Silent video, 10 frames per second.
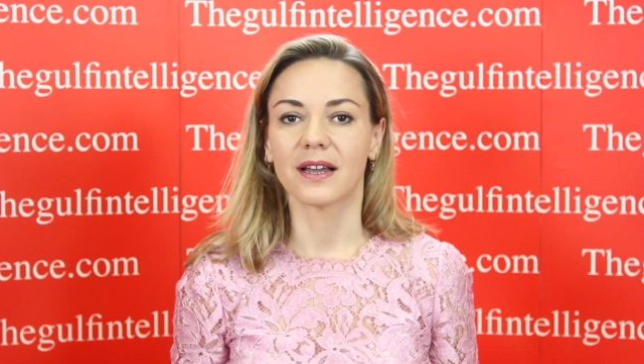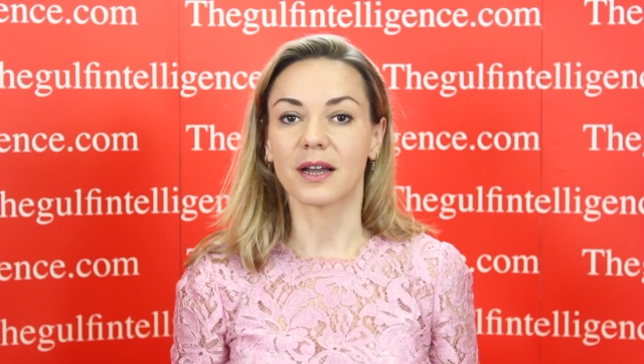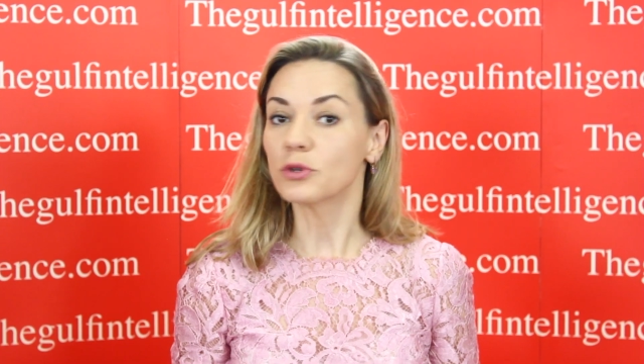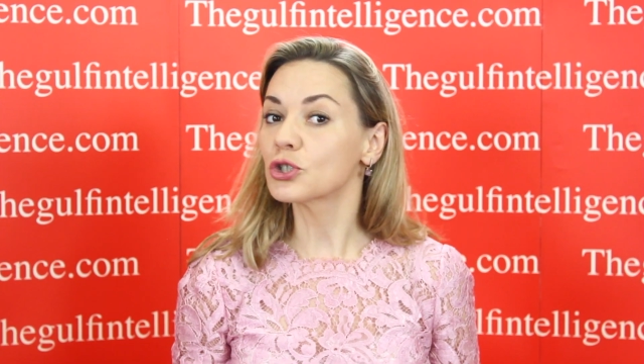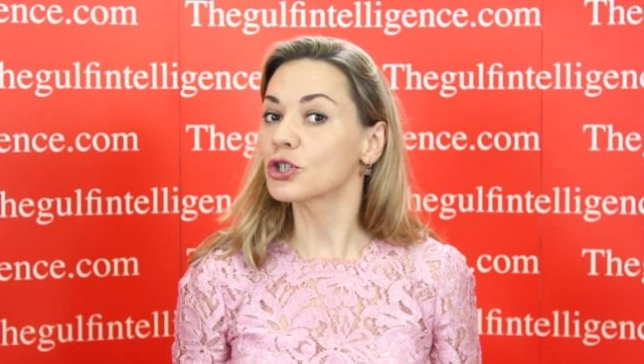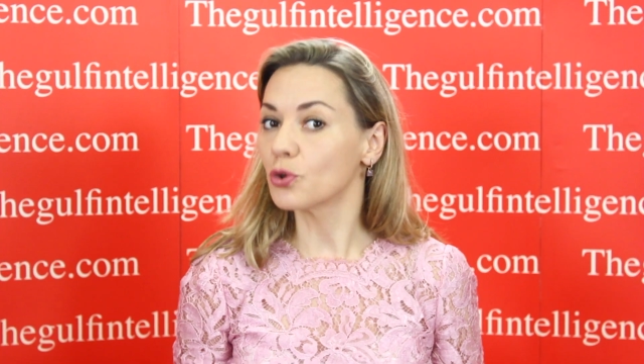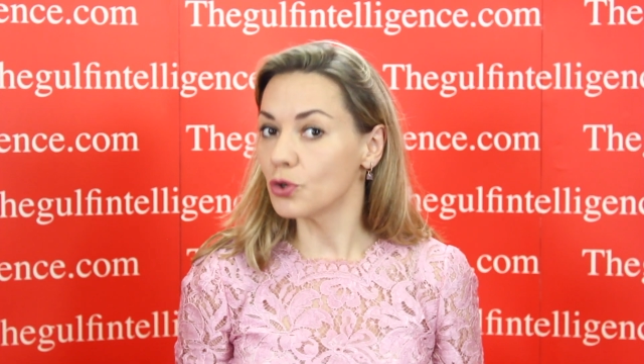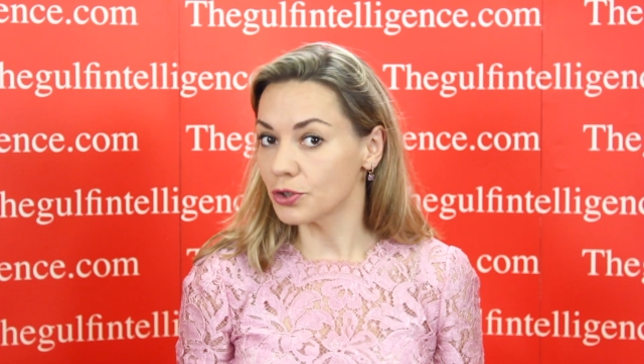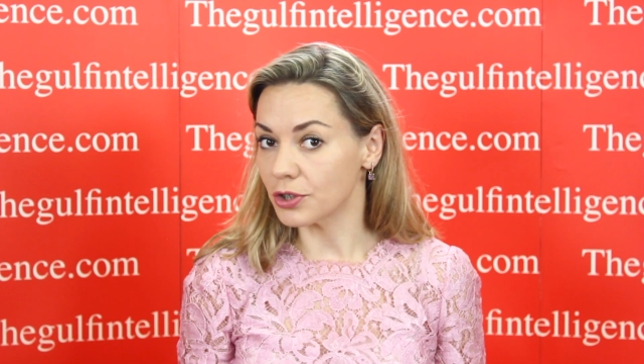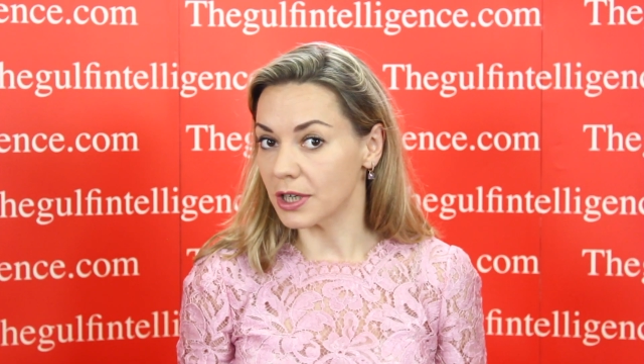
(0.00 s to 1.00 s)
Commercial
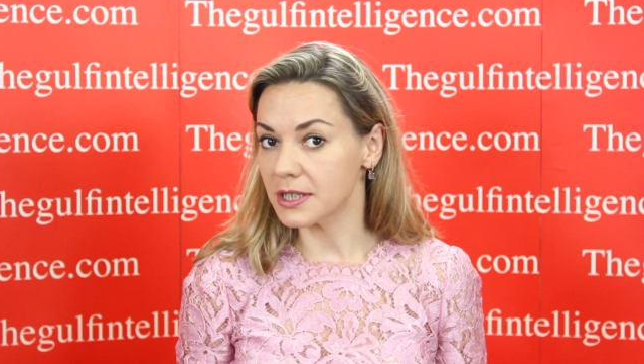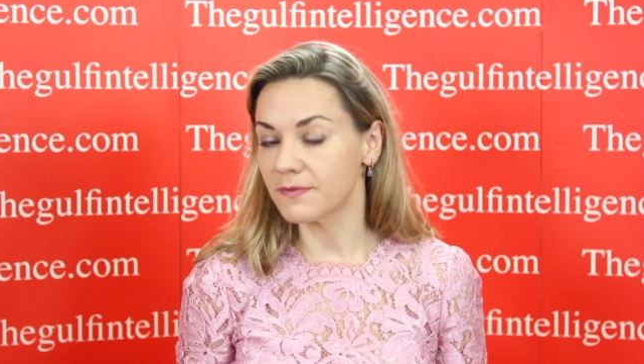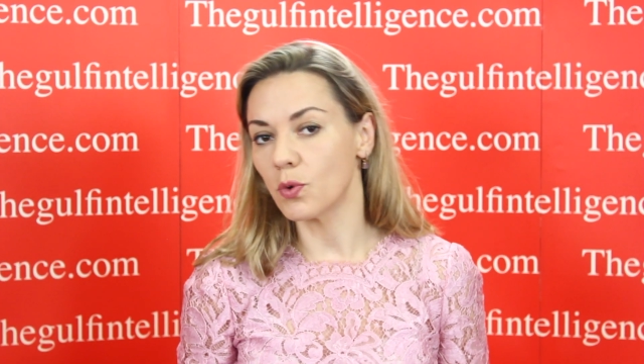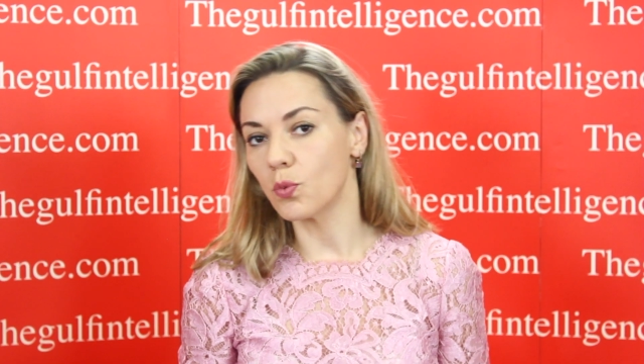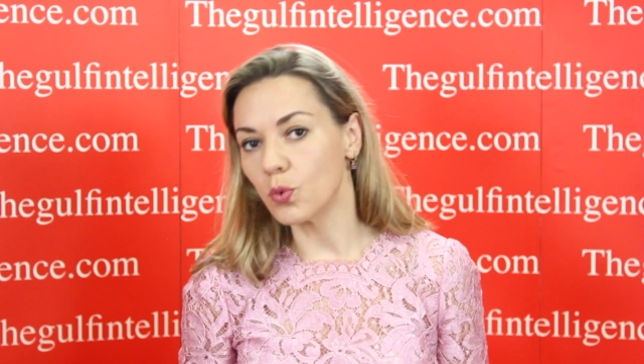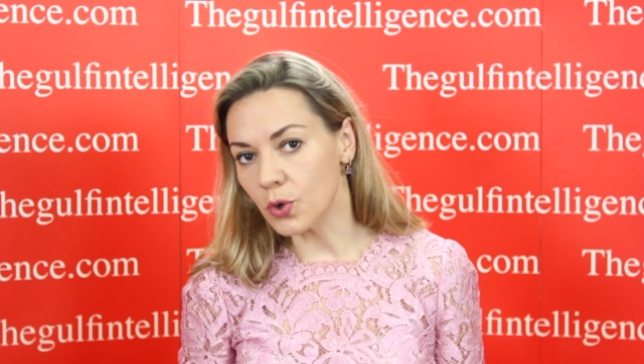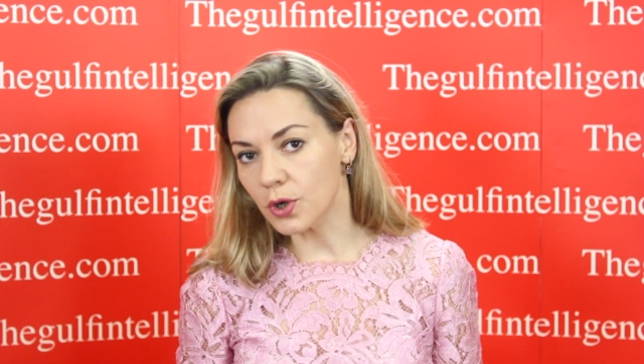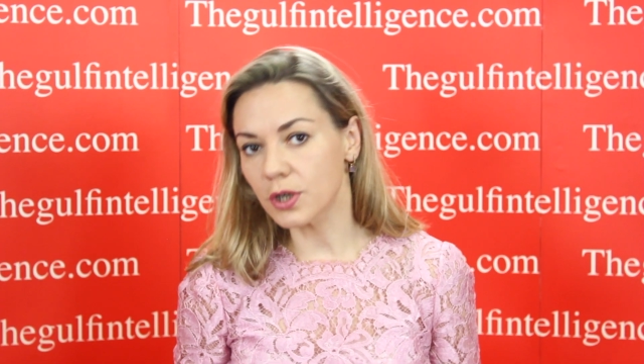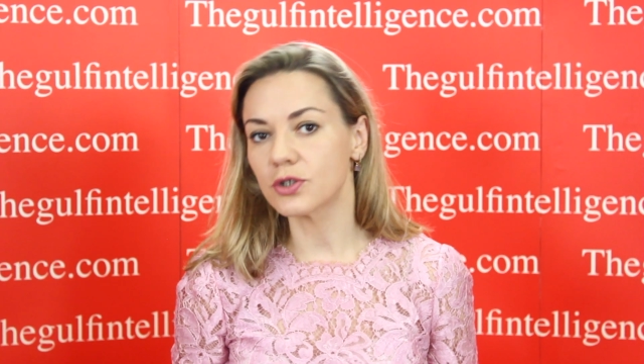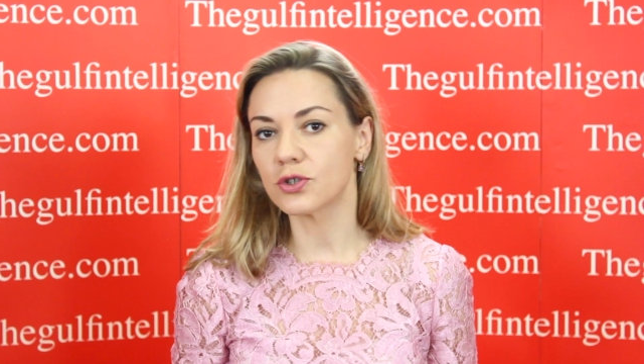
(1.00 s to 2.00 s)
contracts for
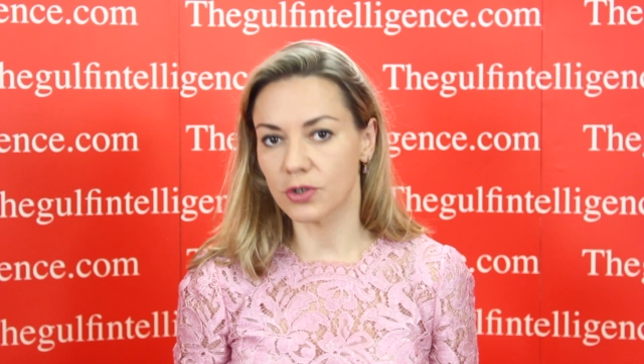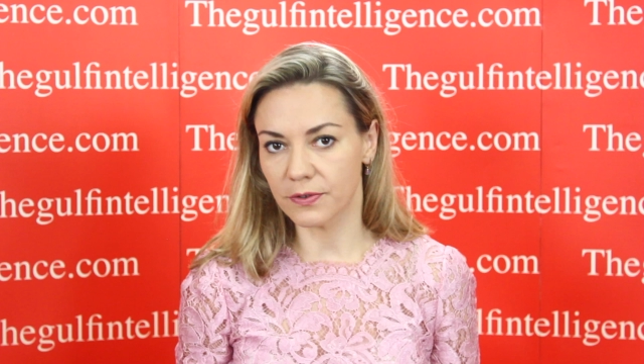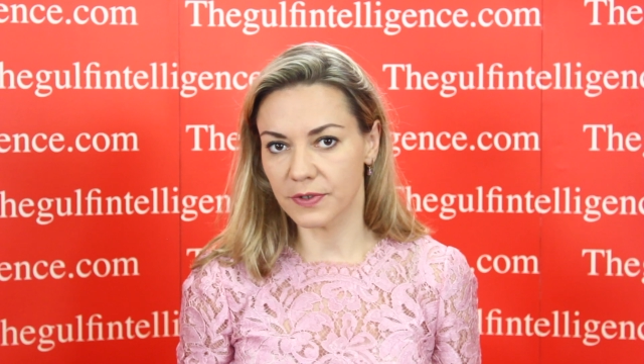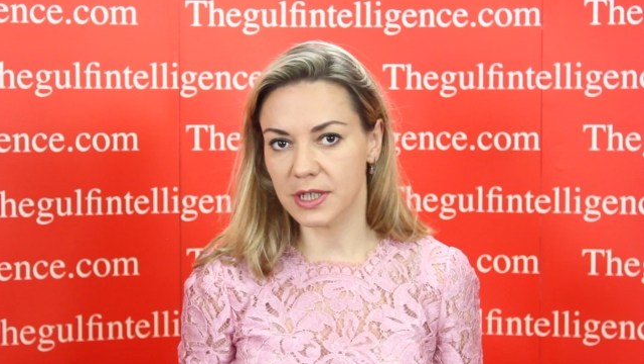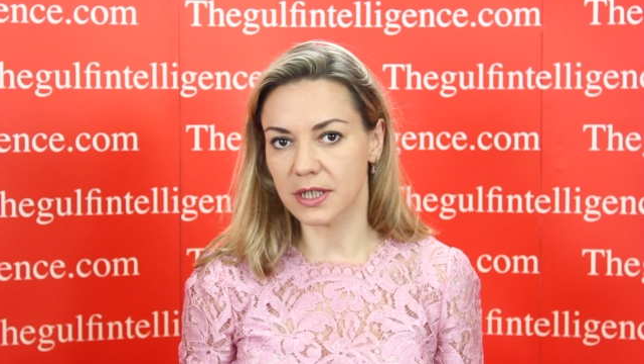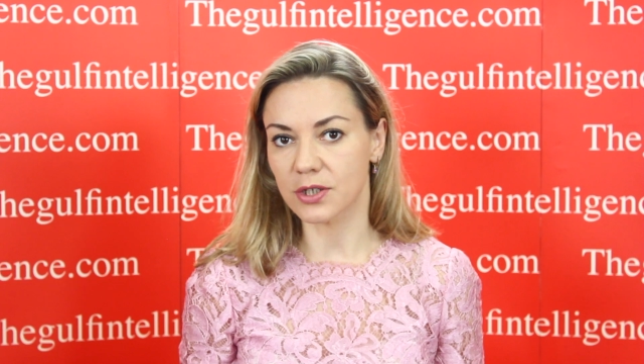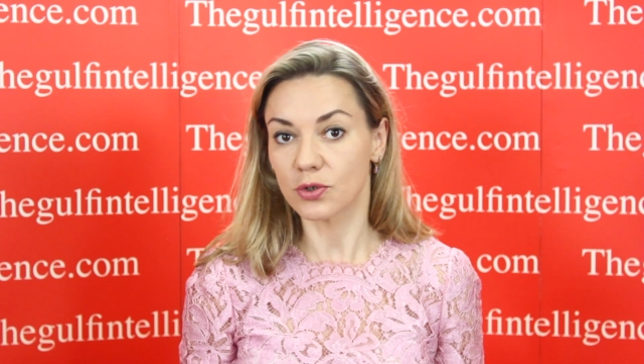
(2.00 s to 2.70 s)
work, services,